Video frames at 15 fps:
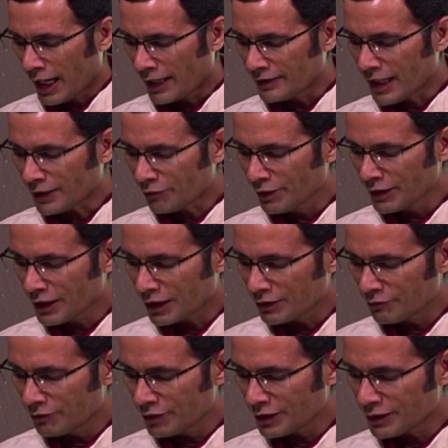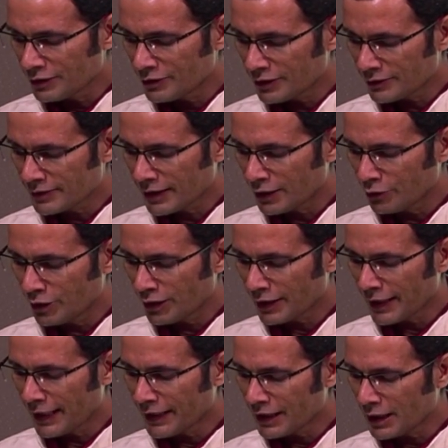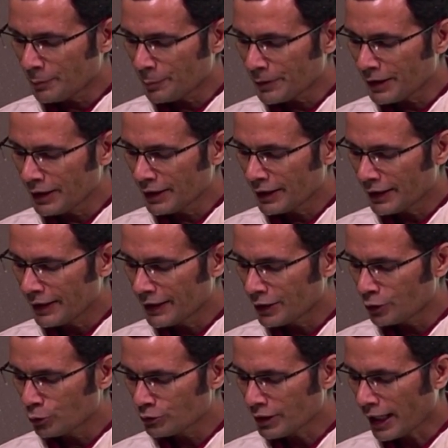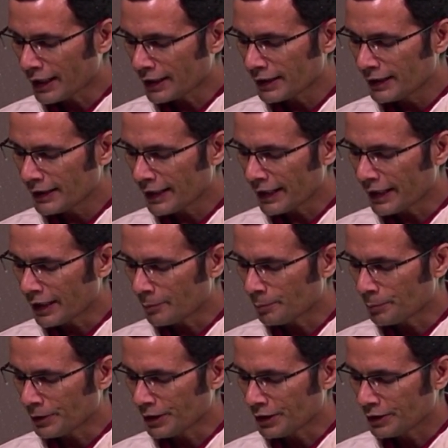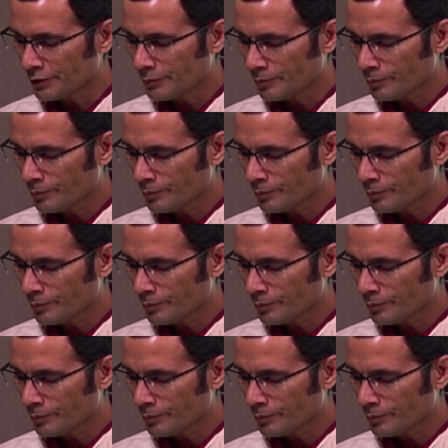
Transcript: And that will convert the cellular ATP into cyclic AMP,